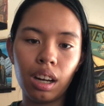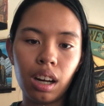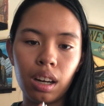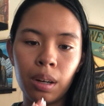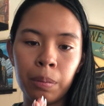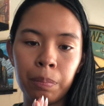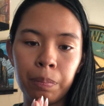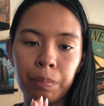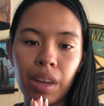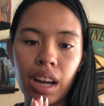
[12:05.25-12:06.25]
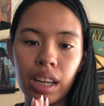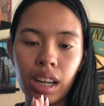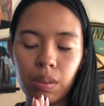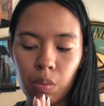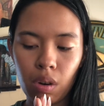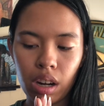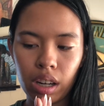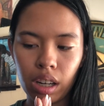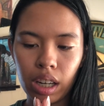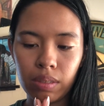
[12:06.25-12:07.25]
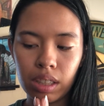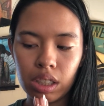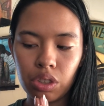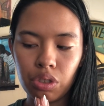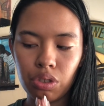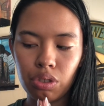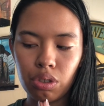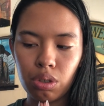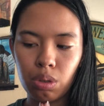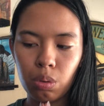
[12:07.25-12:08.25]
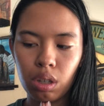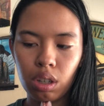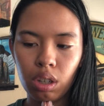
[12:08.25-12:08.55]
I have listened to